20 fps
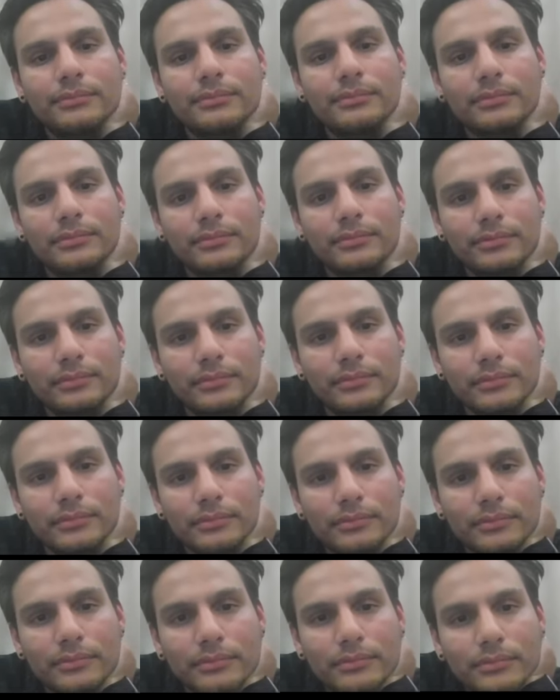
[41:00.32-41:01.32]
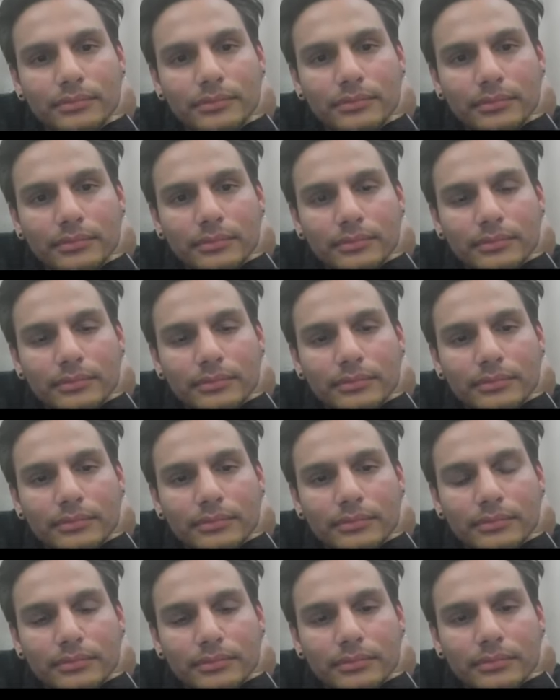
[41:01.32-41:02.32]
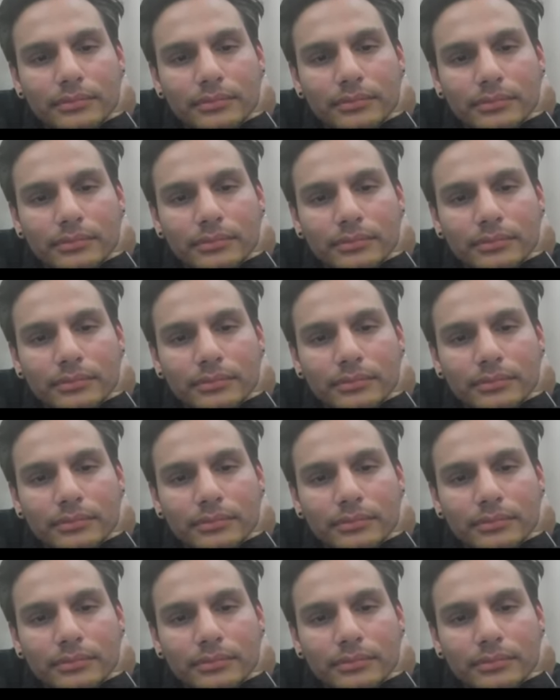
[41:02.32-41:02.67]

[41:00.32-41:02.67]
This person isn't speaking.